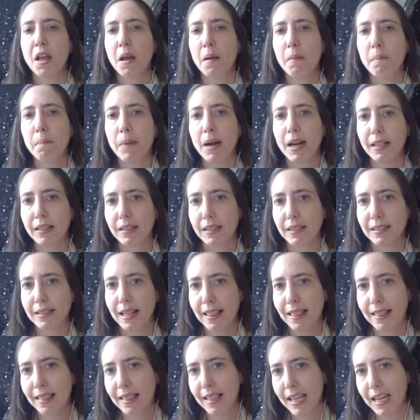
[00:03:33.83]
but the
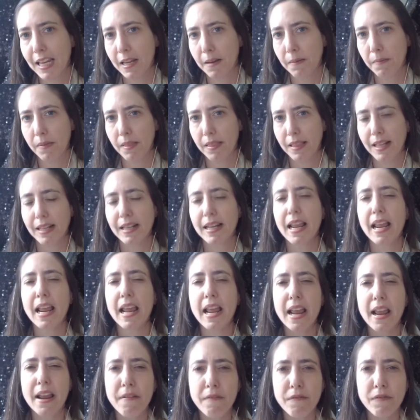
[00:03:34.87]
theme that
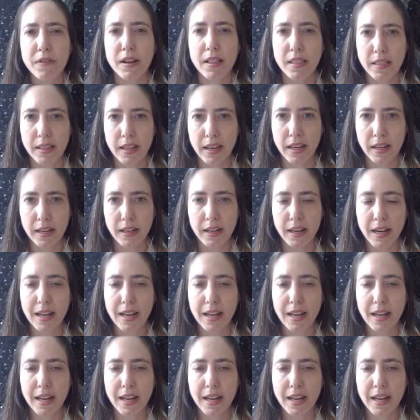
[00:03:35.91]
everything,